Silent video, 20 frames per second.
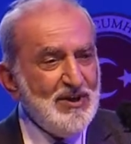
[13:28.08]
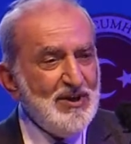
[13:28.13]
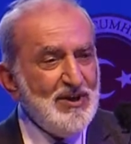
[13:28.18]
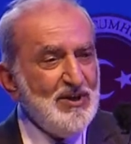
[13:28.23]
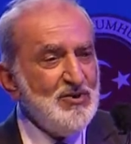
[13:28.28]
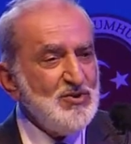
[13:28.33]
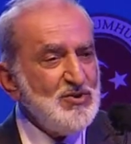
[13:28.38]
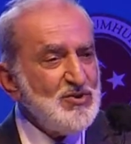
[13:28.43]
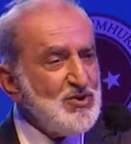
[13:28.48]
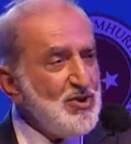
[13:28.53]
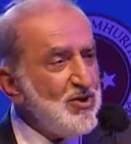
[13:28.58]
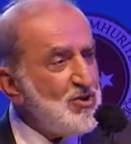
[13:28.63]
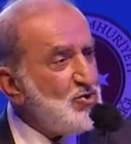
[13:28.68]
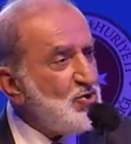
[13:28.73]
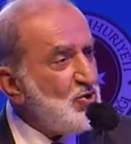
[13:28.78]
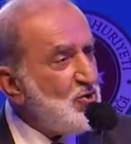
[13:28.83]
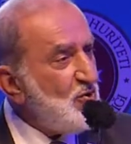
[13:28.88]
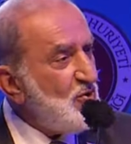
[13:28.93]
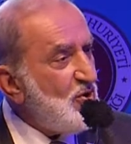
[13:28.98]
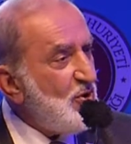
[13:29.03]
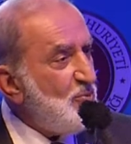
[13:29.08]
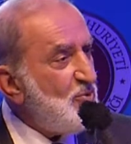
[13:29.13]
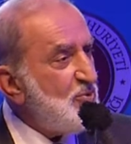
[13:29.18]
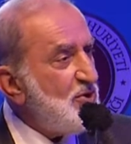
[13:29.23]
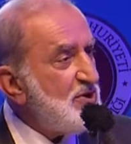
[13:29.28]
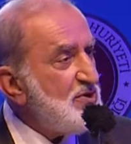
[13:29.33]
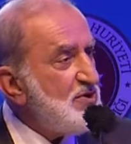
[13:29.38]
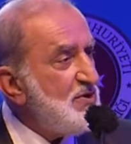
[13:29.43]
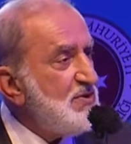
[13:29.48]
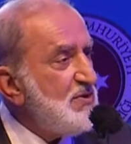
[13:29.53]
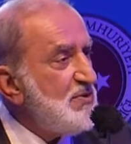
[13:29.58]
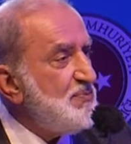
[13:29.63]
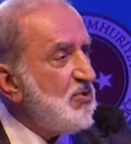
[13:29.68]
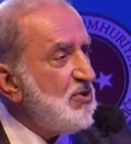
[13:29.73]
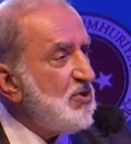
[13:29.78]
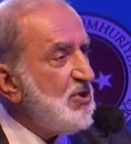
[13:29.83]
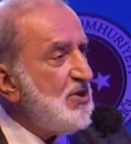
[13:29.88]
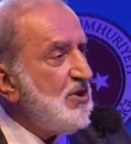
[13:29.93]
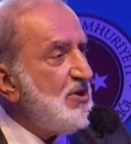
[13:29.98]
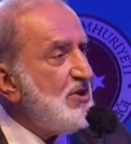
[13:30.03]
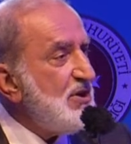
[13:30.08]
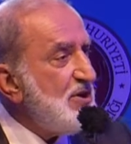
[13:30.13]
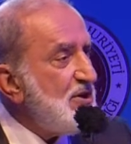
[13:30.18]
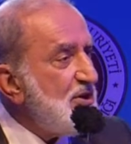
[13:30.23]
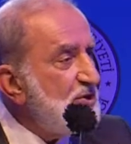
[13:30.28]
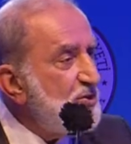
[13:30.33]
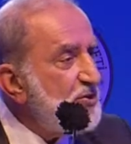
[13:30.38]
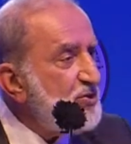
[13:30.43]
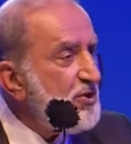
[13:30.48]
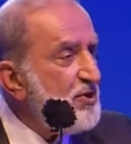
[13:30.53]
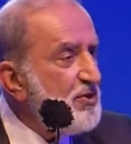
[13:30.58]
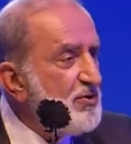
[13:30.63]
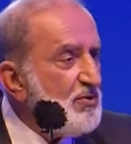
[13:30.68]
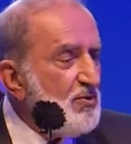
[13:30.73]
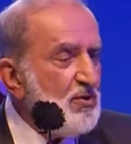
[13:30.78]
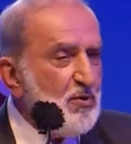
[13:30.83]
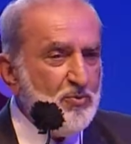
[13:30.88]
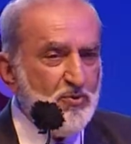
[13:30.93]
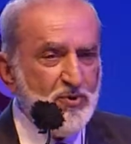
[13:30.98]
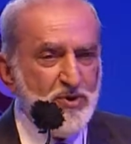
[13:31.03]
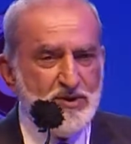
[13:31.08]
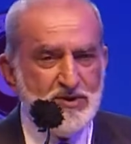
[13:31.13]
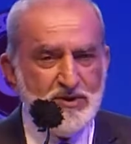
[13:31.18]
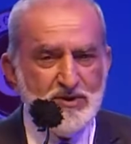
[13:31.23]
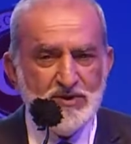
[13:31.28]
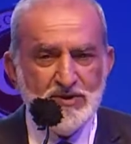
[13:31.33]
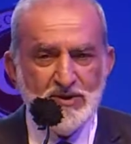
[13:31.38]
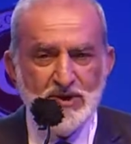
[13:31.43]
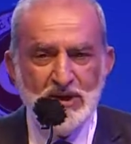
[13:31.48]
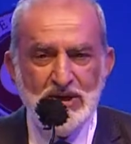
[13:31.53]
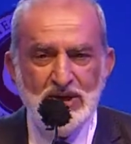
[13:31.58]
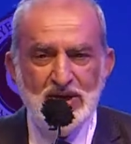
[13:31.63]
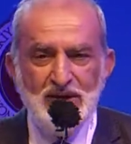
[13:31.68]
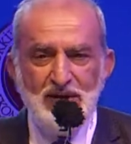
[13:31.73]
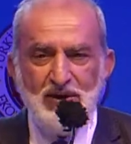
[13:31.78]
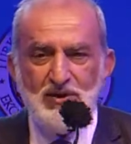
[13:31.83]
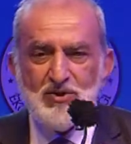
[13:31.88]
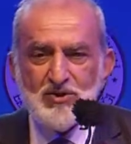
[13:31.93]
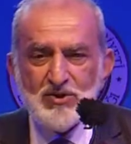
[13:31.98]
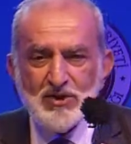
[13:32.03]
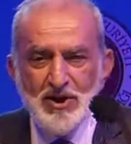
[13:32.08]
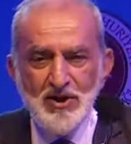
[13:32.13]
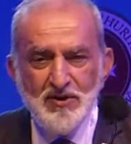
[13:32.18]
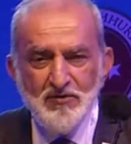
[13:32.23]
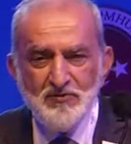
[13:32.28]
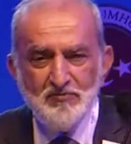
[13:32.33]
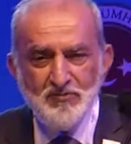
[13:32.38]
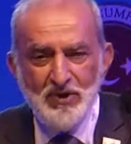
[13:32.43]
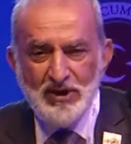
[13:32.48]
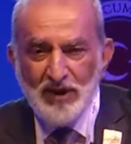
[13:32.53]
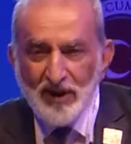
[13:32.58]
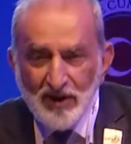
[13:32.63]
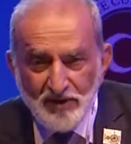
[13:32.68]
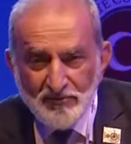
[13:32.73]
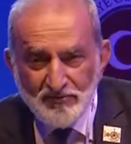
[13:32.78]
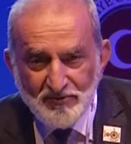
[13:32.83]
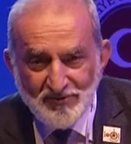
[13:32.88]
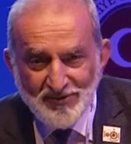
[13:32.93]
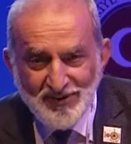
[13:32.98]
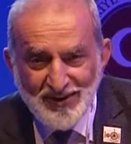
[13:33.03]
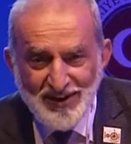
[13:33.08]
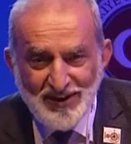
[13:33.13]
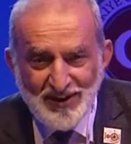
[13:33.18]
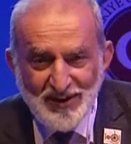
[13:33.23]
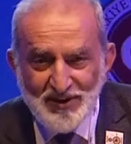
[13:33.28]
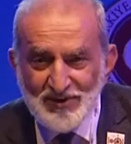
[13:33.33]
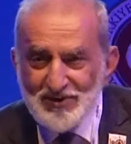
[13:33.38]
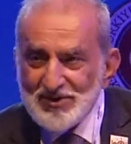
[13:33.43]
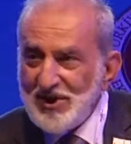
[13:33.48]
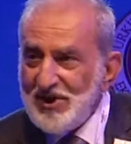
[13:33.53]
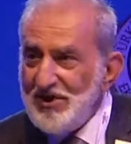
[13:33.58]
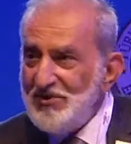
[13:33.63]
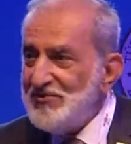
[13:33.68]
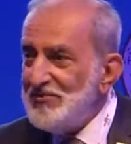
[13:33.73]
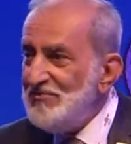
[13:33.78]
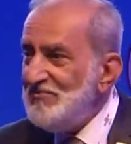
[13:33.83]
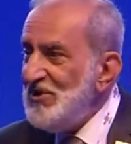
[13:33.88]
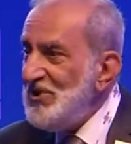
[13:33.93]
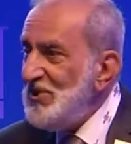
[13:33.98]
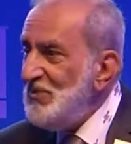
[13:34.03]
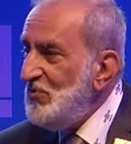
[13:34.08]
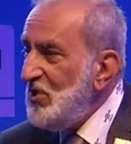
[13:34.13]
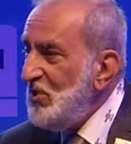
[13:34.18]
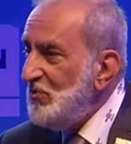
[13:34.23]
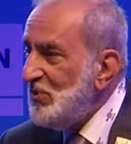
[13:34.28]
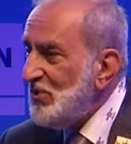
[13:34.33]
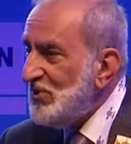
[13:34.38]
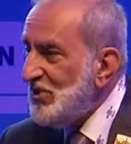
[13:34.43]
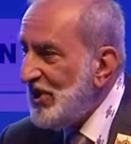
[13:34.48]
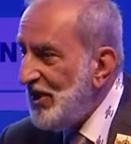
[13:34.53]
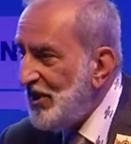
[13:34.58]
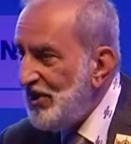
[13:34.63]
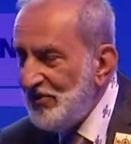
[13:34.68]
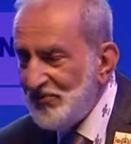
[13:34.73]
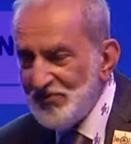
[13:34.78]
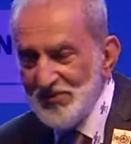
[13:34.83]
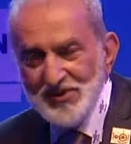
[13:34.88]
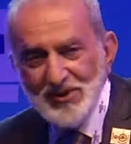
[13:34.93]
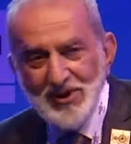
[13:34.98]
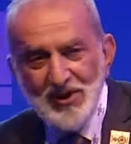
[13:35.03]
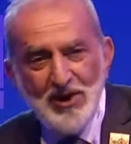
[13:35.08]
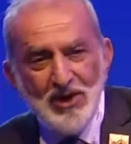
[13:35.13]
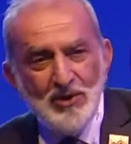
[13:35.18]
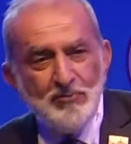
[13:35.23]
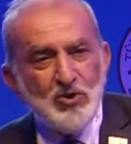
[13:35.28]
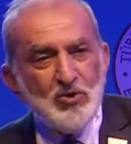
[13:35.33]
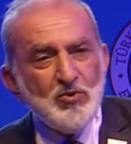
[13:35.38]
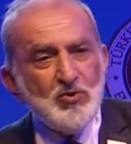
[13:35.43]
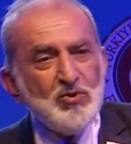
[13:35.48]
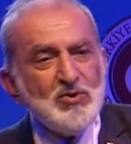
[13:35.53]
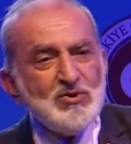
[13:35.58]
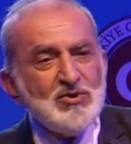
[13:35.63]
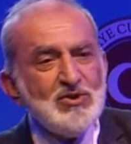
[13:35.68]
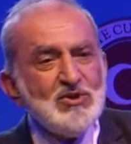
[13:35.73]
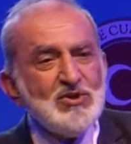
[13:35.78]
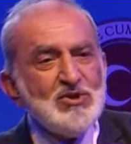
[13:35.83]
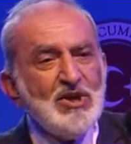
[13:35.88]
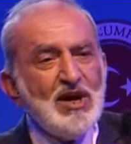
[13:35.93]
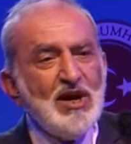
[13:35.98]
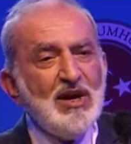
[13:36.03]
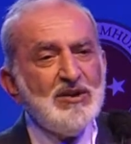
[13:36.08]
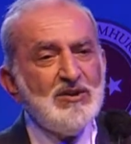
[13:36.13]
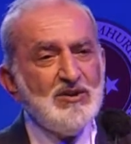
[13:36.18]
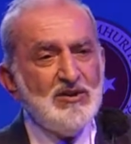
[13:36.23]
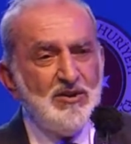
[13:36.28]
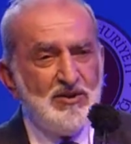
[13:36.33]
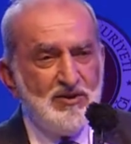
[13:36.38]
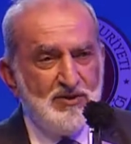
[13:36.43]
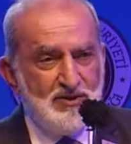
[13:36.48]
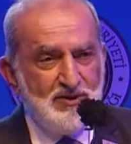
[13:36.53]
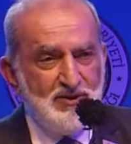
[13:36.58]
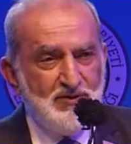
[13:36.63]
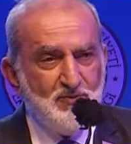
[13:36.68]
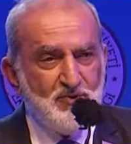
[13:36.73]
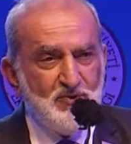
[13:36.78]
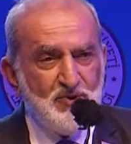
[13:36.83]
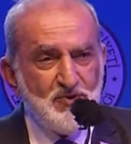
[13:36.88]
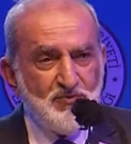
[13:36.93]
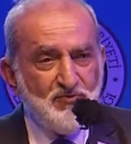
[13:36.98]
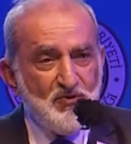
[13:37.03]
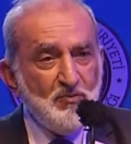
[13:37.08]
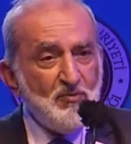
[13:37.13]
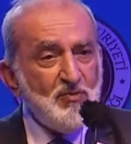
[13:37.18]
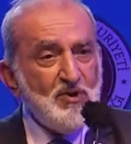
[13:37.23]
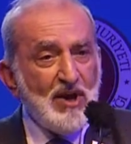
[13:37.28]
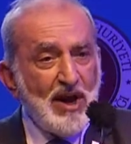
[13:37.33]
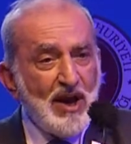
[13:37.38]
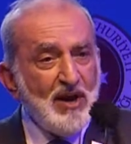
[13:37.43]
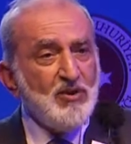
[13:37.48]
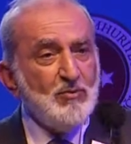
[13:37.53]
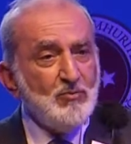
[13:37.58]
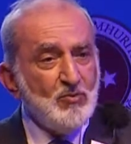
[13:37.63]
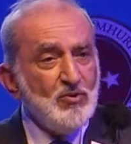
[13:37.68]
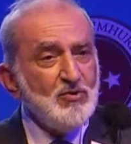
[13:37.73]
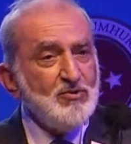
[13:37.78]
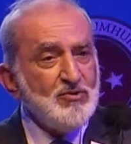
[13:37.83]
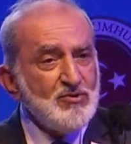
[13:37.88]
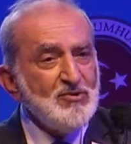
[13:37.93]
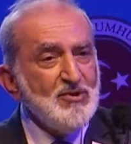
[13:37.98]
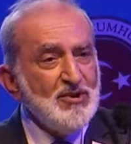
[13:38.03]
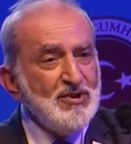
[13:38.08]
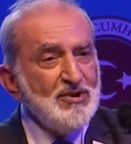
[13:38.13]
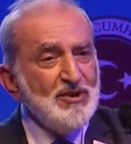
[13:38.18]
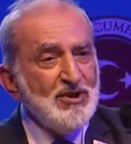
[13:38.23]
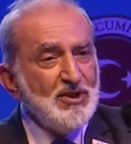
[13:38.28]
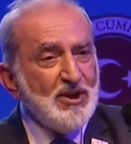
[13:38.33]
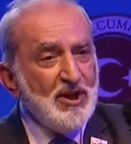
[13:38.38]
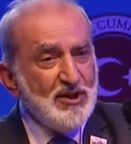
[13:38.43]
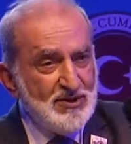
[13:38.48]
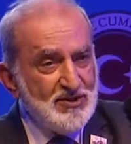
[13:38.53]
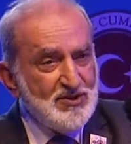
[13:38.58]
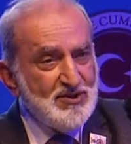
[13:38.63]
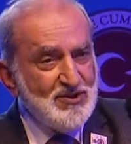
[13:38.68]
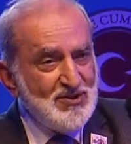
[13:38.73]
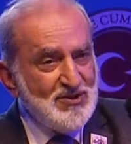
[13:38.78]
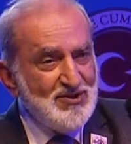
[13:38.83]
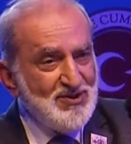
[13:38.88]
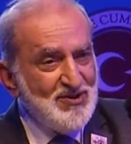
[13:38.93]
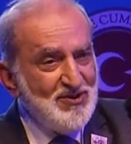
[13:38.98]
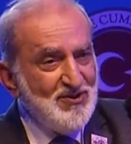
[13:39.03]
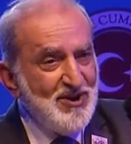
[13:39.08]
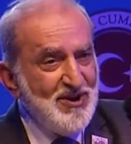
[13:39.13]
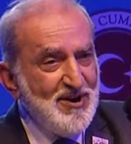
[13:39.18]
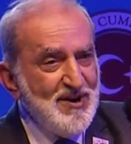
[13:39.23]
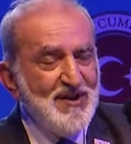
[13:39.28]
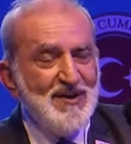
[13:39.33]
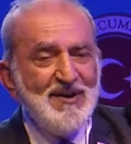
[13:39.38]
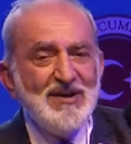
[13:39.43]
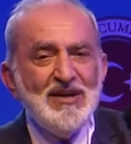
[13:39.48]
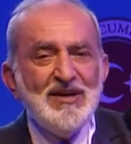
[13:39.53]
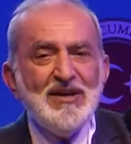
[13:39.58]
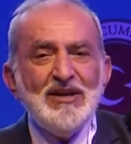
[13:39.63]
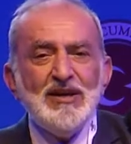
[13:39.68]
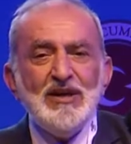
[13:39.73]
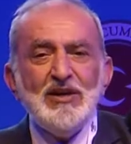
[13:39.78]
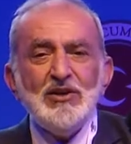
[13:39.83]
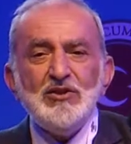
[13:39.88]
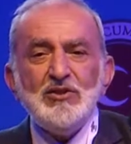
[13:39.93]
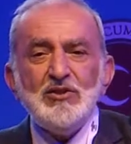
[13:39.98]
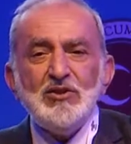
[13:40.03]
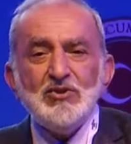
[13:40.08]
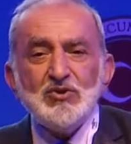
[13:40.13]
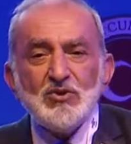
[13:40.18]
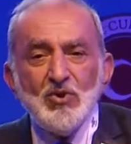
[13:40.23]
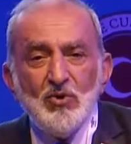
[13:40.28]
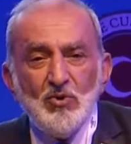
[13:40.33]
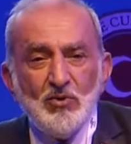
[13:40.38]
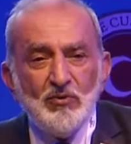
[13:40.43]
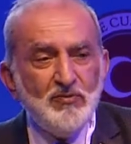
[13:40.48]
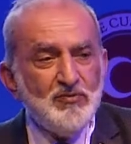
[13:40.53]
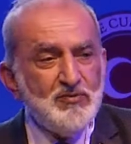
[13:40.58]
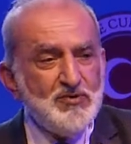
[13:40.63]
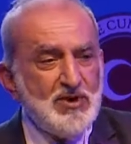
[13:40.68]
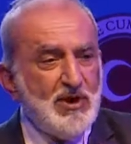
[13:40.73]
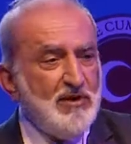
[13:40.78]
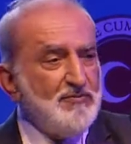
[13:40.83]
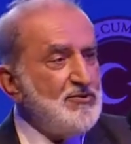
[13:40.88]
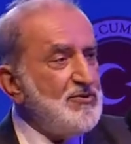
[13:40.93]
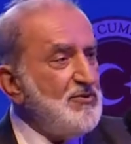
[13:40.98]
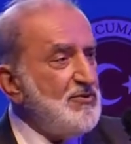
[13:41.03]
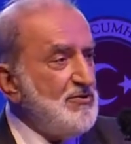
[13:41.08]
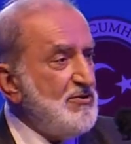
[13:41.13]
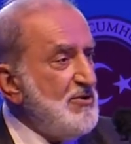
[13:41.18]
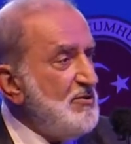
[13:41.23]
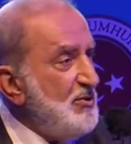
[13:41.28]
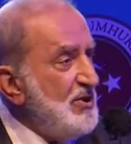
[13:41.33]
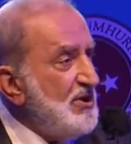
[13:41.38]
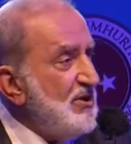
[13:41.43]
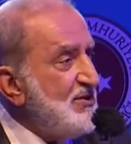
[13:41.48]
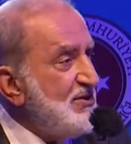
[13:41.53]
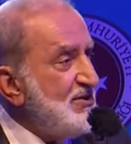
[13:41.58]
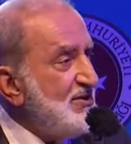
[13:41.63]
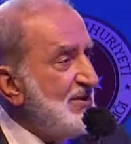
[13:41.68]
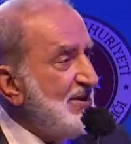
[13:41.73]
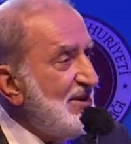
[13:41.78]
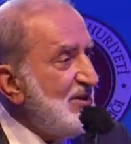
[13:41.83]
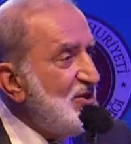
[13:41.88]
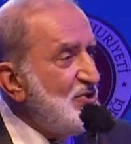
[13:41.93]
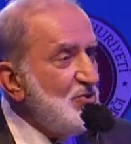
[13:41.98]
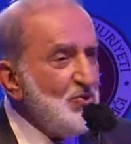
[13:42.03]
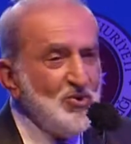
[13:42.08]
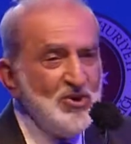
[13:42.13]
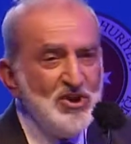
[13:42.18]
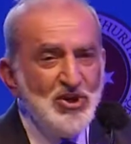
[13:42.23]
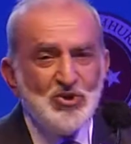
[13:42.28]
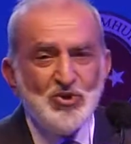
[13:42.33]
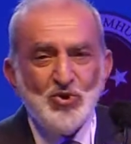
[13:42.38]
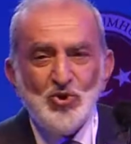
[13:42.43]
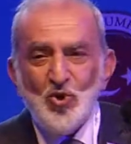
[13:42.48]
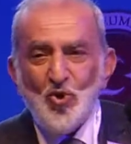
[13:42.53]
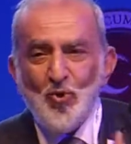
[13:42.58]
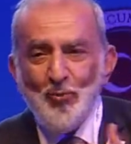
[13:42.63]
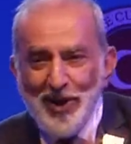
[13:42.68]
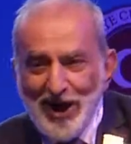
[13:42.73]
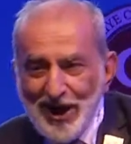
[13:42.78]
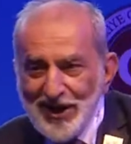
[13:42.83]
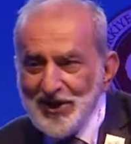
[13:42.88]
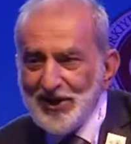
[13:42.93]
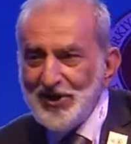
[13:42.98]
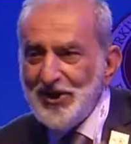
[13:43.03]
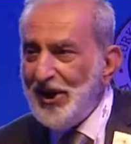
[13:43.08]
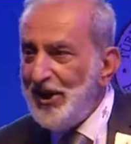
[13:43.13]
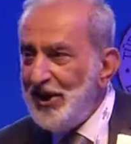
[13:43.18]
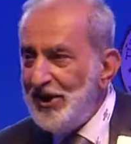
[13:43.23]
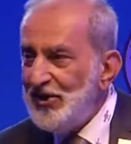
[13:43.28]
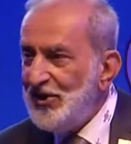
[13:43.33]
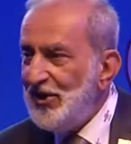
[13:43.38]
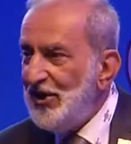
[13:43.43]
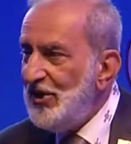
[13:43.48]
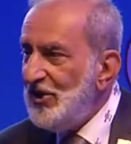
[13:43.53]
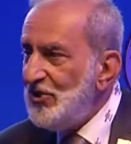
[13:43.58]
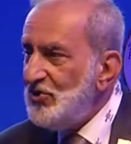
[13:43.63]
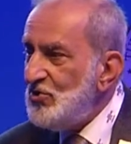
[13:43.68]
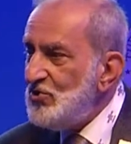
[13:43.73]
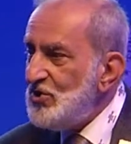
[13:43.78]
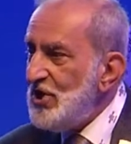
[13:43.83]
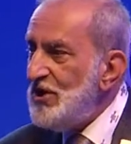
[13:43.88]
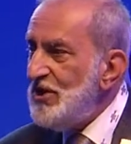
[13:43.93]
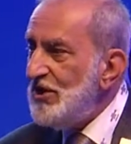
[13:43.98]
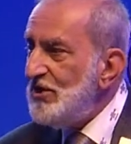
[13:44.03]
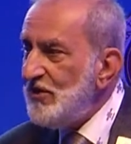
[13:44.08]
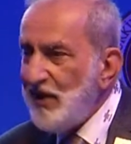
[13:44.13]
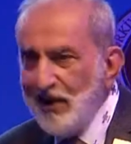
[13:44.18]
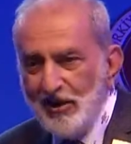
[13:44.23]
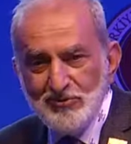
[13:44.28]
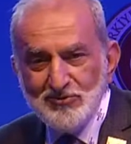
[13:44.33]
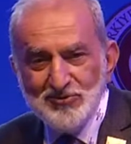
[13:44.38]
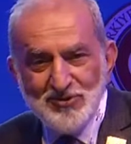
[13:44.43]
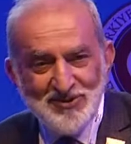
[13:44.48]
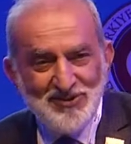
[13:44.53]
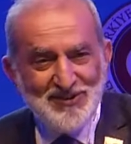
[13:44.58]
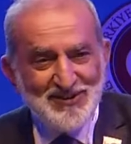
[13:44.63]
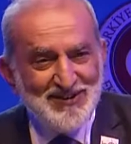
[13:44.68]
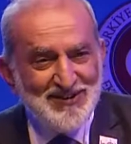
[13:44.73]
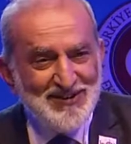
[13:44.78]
in surgical operations, particularly internal operations. It saved my life. It saves many people's lives. Because this cat gut, which is from the animal's guts, right, it dissolves after 3 weeks. You don't need to go back again to take it out.